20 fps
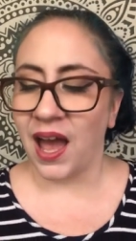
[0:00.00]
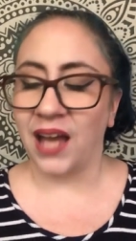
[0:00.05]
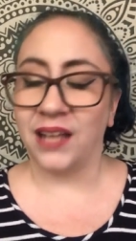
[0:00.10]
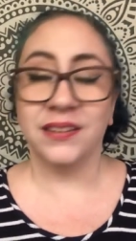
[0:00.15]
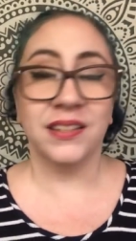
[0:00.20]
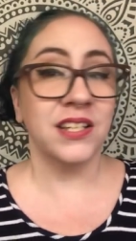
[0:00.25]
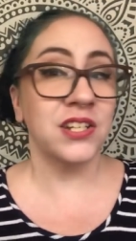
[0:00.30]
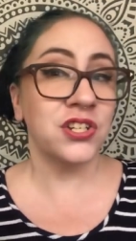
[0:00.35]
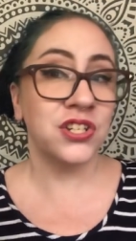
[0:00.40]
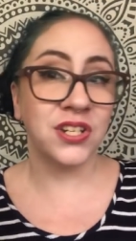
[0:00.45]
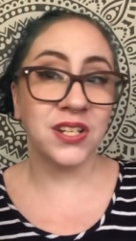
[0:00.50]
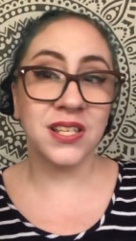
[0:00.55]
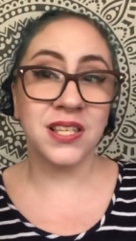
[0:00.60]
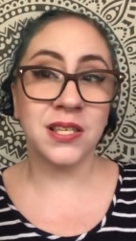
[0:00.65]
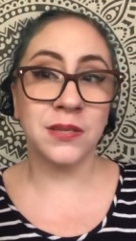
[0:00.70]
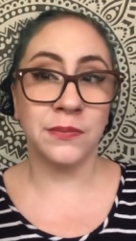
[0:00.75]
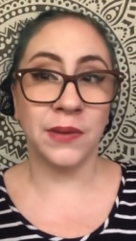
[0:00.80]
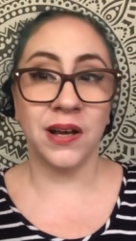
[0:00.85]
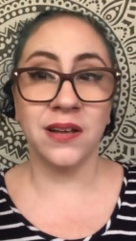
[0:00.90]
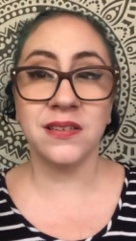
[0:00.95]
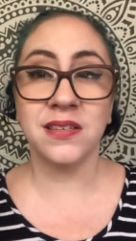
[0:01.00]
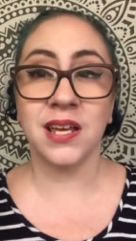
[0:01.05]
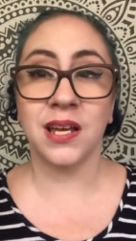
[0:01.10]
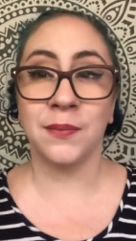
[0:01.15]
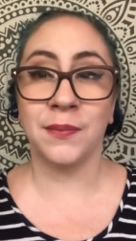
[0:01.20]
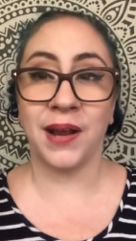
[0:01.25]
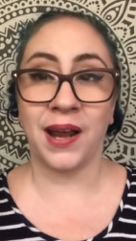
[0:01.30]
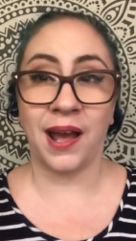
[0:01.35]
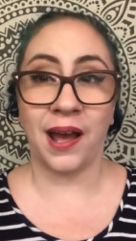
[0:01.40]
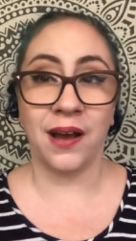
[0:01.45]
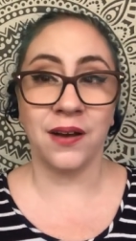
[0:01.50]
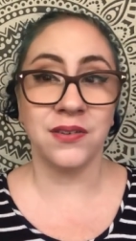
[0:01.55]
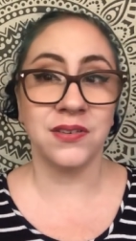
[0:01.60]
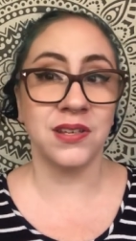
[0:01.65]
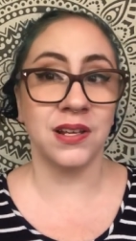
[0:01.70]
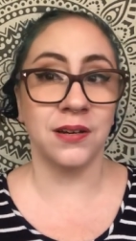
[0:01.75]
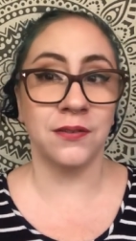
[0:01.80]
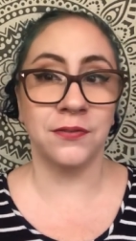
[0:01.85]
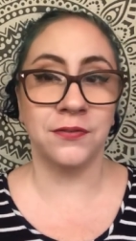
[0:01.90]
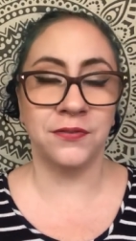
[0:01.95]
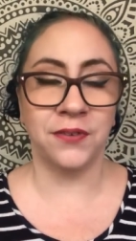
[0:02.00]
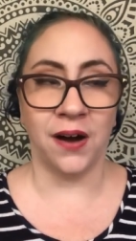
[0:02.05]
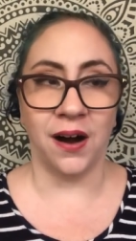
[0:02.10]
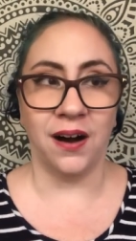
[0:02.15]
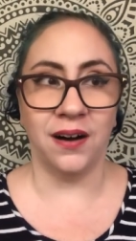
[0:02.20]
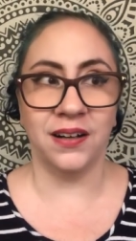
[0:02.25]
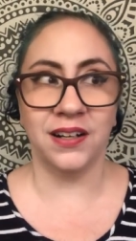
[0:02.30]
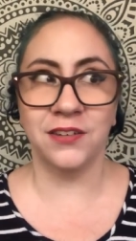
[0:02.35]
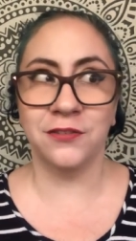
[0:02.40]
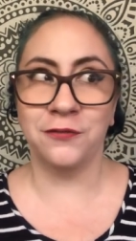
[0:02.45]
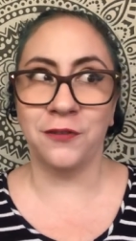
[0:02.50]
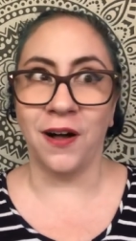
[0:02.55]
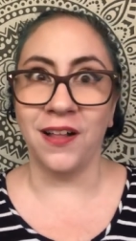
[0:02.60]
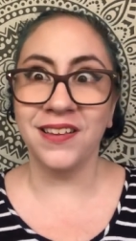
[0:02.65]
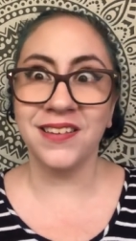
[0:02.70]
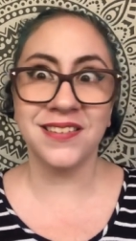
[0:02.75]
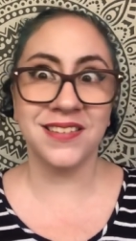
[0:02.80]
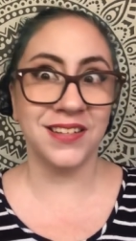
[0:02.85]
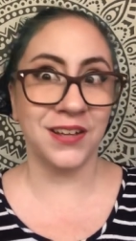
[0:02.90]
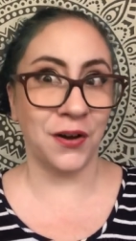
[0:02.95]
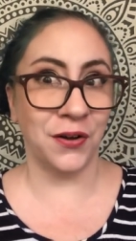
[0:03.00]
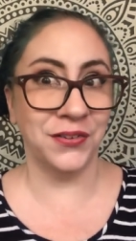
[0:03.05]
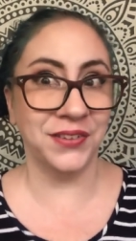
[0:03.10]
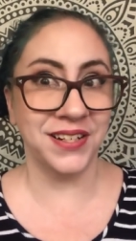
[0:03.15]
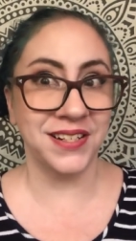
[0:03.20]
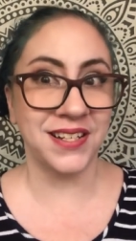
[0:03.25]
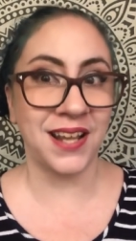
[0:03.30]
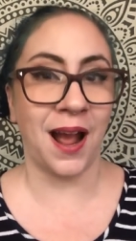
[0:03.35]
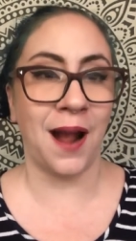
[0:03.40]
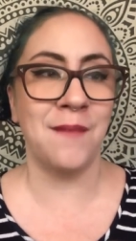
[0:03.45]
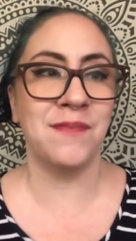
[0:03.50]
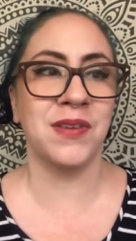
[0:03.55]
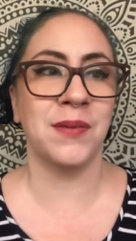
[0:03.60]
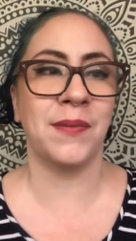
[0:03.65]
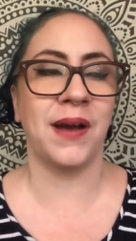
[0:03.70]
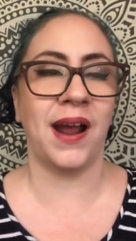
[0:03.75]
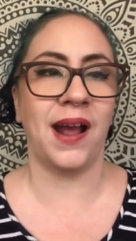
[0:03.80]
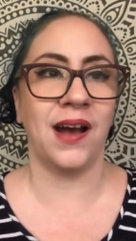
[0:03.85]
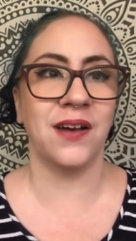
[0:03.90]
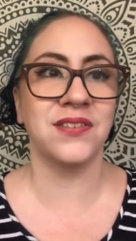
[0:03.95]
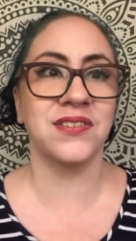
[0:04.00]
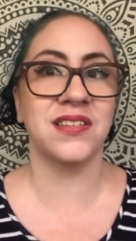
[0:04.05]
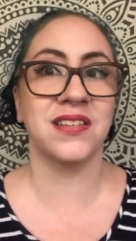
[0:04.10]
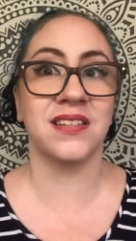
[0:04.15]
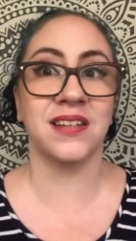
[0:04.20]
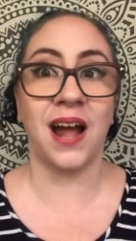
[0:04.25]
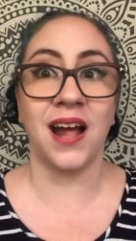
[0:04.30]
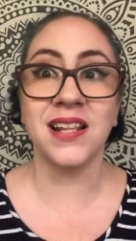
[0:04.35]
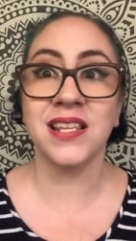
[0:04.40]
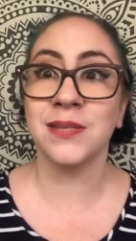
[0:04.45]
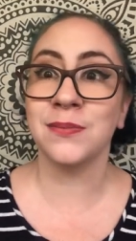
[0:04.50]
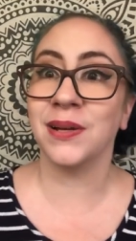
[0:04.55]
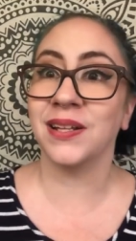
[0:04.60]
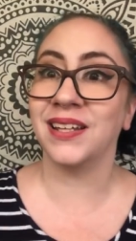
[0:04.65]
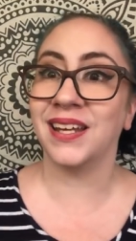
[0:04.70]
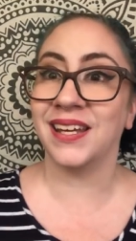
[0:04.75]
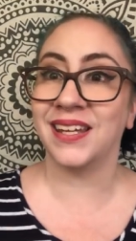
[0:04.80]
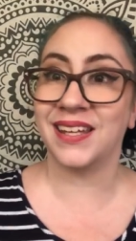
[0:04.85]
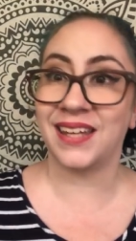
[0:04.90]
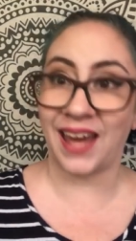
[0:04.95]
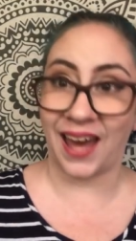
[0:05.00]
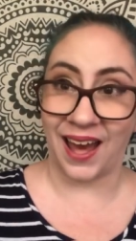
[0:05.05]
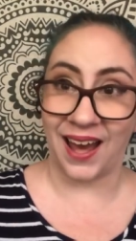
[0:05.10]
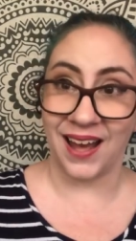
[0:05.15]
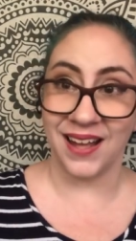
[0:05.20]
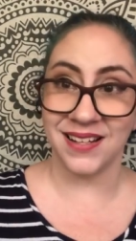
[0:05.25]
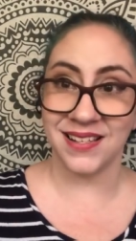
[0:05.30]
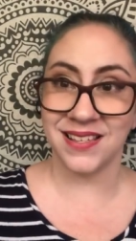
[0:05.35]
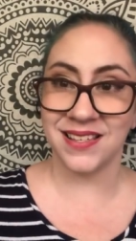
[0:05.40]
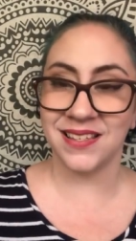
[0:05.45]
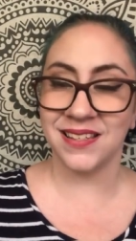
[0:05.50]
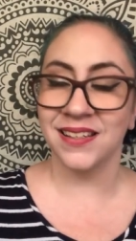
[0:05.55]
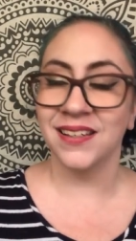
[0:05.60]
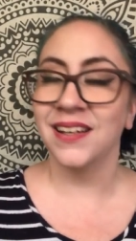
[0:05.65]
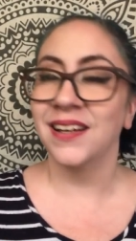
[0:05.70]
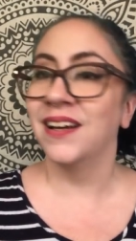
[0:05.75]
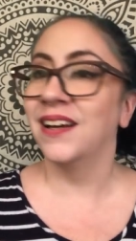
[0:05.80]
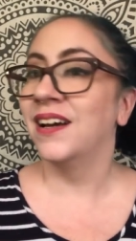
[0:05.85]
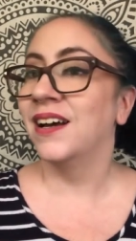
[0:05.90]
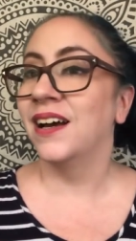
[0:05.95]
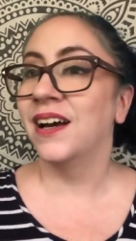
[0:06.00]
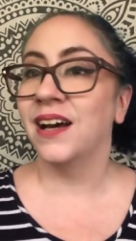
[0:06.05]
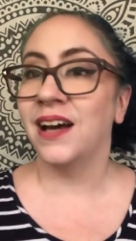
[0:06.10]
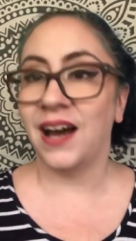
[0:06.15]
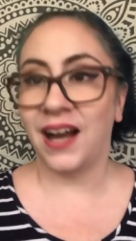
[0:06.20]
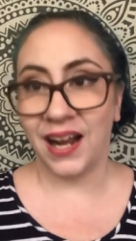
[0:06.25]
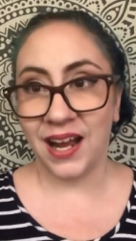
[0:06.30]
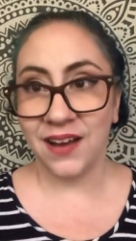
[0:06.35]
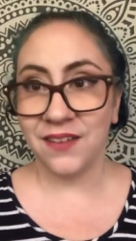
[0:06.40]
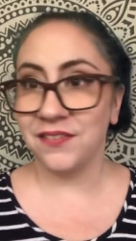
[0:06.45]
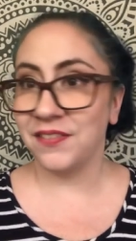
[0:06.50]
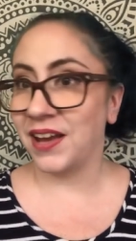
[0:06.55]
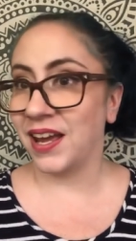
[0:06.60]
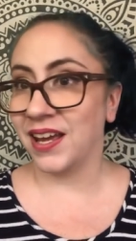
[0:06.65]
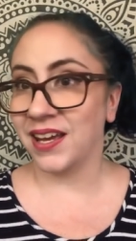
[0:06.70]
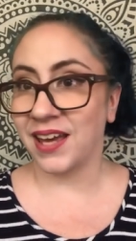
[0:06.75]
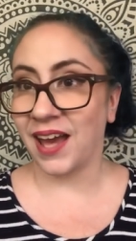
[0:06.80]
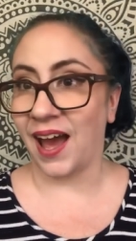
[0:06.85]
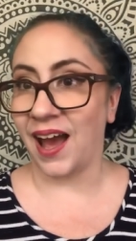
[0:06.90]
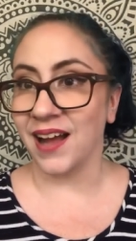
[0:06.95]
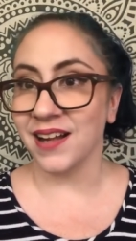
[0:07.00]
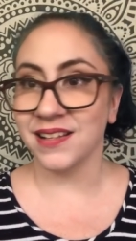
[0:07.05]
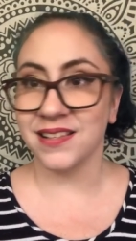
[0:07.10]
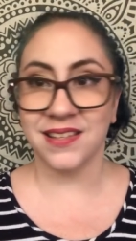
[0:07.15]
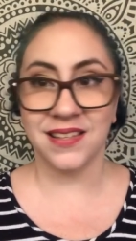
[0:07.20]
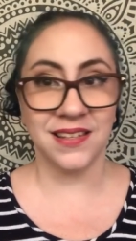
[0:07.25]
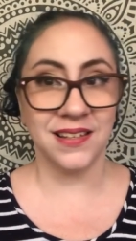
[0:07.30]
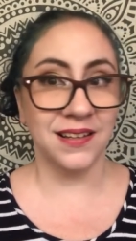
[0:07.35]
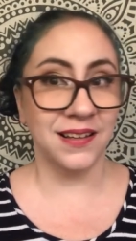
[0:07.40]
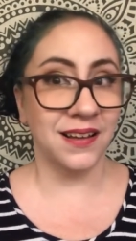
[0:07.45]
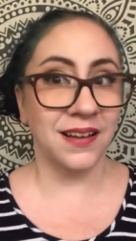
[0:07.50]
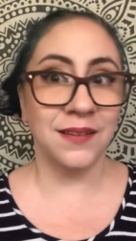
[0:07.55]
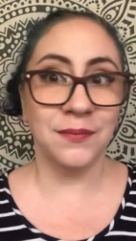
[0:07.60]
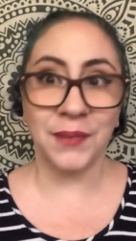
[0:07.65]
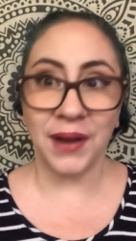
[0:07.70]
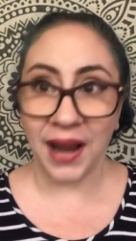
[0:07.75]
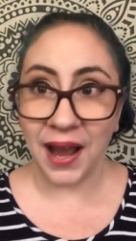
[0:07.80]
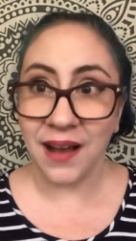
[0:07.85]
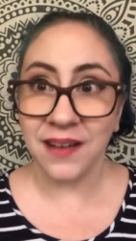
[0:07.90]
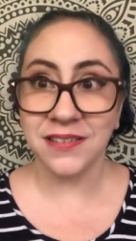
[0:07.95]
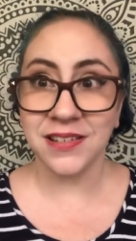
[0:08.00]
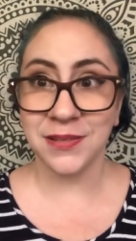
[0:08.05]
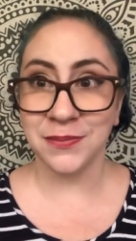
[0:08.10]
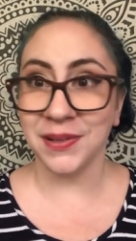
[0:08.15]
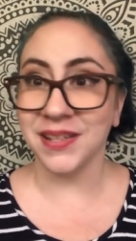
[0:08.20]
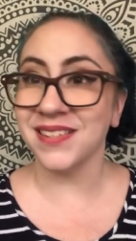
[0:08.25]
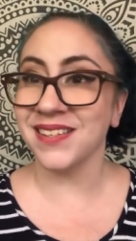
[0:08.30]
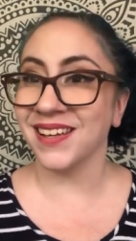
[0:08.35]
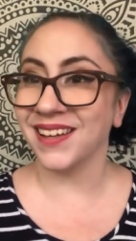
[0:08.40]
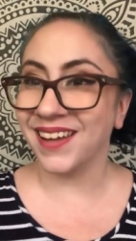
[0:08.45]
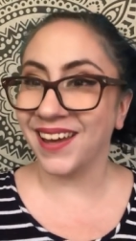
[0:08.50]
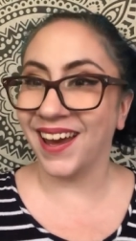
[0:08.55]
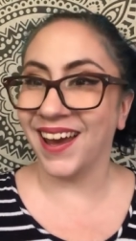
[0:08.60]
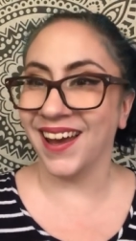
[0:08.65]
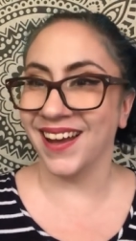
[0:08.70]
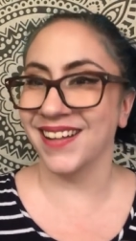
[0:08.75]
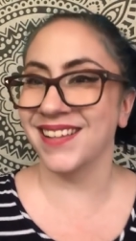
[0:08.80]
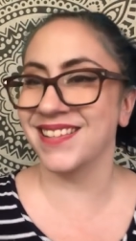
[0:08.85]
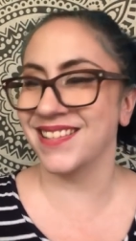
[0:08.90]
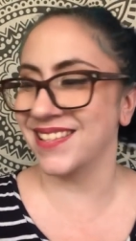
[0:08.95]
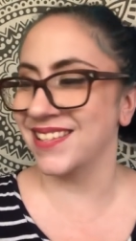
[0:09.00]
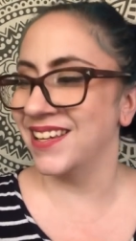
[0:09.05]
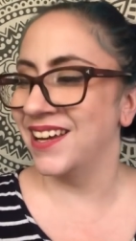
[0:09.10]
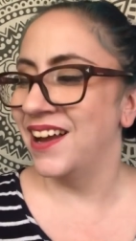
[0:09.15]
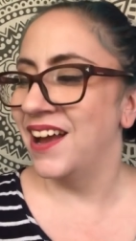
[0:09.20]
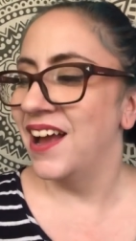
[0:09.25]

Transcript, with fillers: And this just smells like my house in fall. And fall is the only time that my house does not smell like cats. I have eight cats. My house smells like cats.